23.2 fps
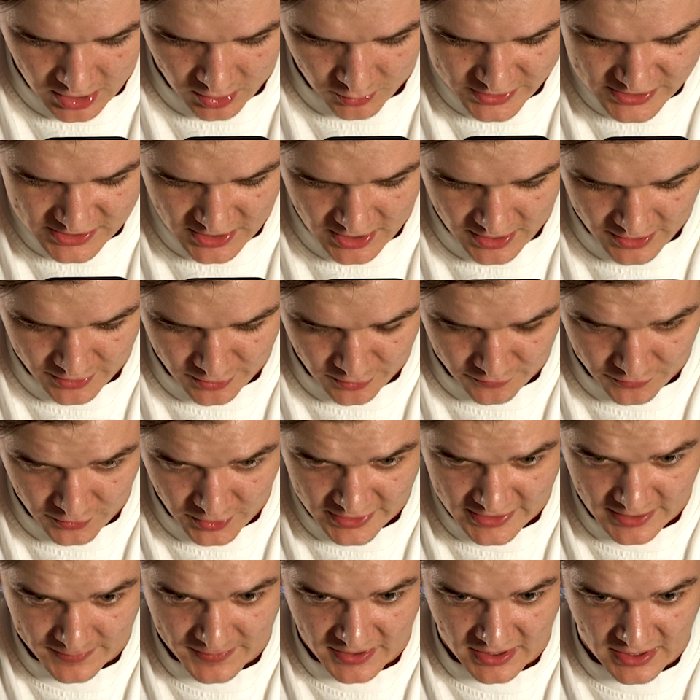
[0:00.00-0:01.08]
always all over it.
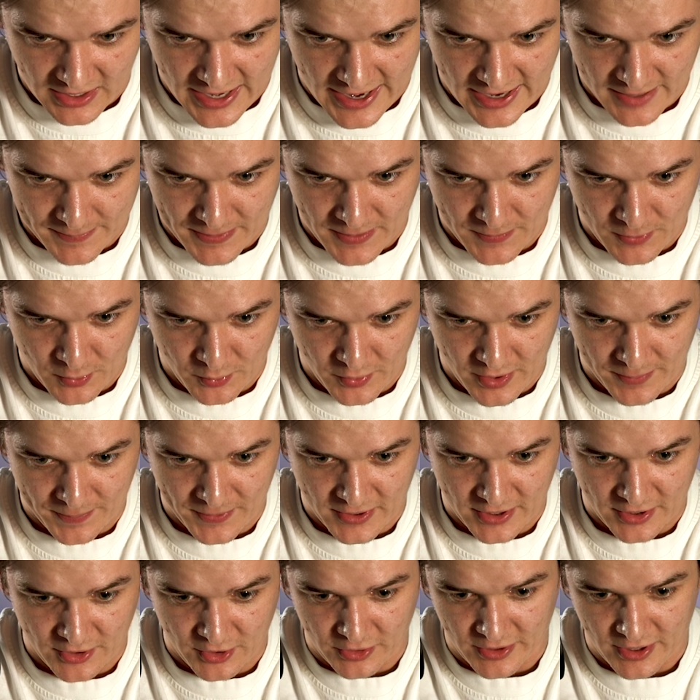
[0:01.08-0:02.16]
Going to be a lot of people ripping
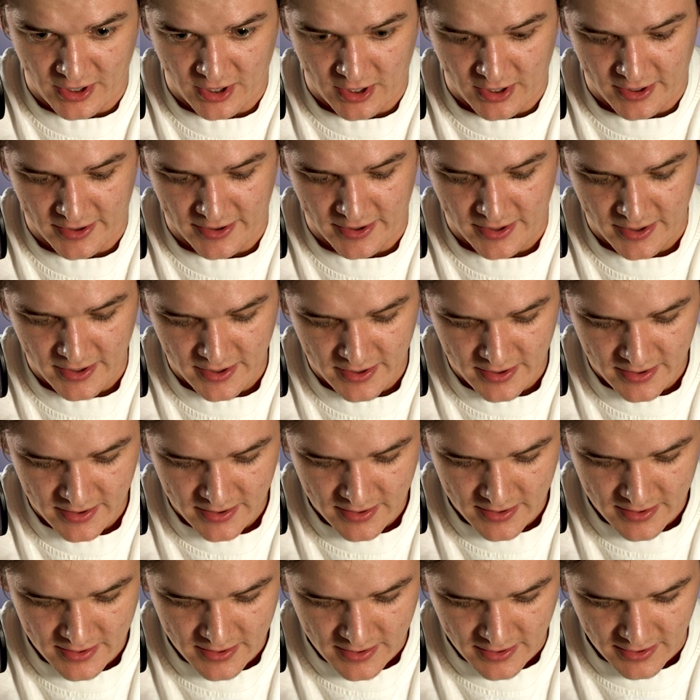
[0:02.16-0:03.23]
it early on.
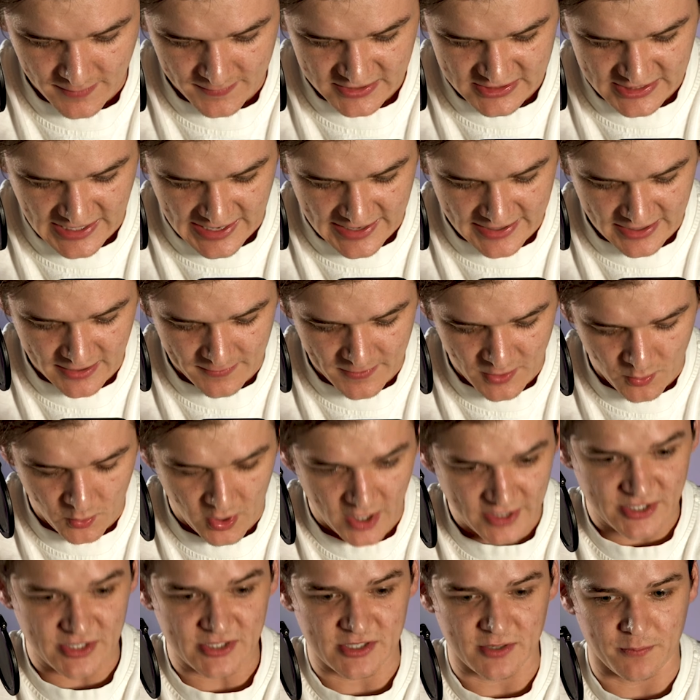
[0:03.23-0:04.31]
I'm excited to be
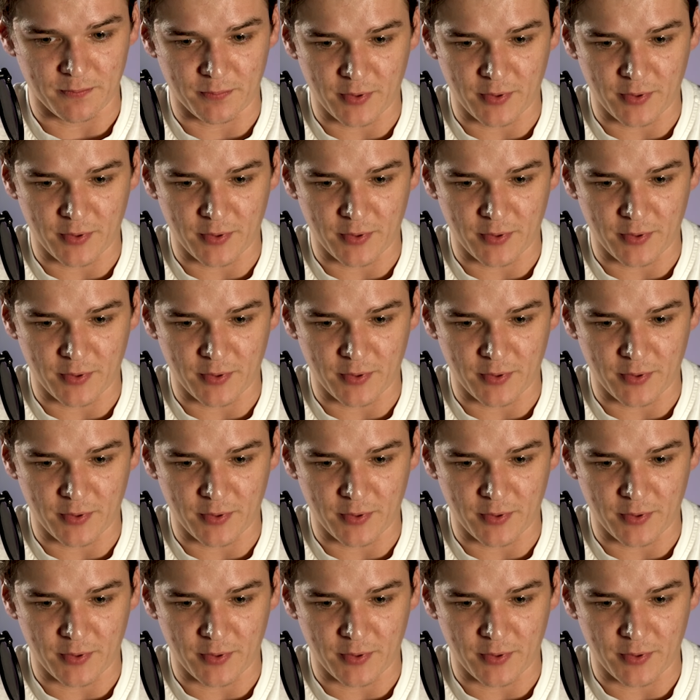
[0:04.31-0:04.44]
watching some